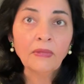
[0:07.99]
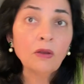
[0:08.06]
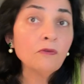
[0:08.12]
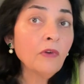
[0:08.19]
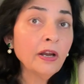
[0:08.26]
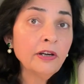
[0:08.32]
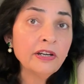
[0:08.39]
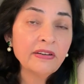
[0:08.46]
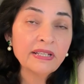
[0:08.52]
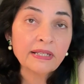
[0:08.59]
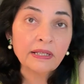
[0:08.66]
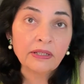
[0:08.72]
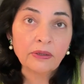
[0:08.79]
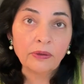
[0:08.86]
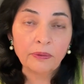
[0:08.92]
One
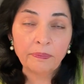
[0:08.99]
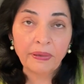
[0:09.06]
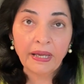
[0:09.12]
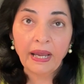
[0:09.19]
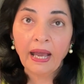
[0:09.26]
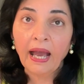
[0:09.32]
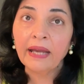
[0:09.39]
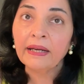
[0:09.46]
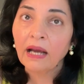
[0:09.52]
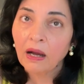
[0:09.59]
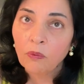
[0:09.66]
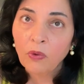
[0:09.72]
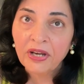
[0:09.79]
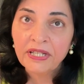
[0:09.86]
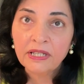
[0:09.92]
reason could be an
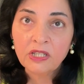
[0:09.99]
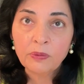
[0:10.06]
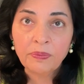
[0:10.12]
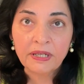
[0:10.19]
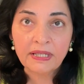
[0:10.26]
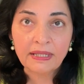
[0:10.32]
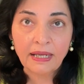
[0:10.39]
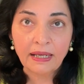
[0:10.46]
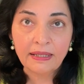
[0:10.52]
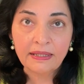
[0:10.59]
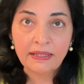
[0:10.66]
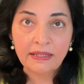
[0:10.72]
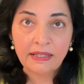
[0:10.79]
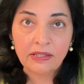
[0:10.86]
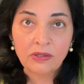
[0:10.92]
avoidant
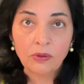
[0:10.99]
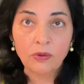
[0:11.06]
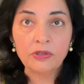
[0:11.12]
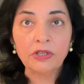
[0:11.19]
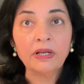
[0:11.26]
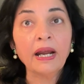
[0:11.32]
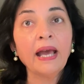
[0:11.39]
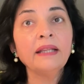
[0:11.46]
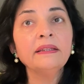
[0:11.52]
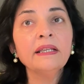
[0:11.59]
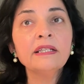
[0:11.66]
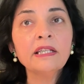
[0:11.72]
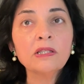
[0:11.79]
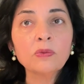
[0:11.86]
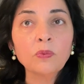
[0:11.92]
personality disorder, and
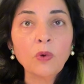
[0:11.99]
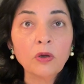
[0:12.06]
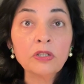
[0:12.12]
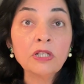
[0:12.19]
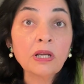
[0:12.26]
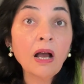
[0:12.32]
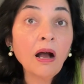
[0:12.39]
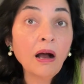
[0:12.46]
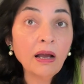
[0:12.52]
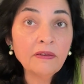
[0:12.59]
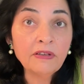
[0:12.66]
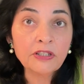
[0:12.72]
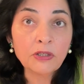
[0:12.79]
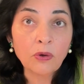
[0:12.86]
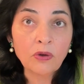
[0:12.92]
this is what I
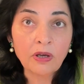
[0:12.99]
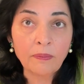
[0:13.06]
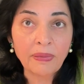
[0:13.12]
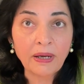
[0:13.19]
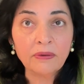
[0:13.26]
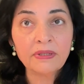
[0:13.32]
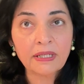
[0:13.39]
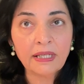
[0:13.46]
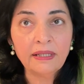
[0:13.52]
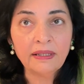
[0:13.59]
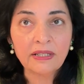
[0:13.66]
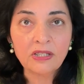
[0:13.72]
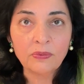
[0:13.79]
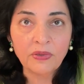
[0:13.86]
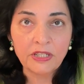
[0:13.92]
will talk about in
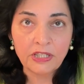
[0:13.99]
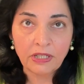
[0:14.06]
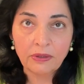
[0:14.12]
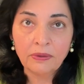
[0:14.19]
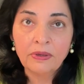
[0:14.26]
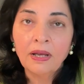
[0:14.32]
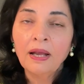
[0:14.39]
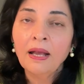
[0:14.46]
this video.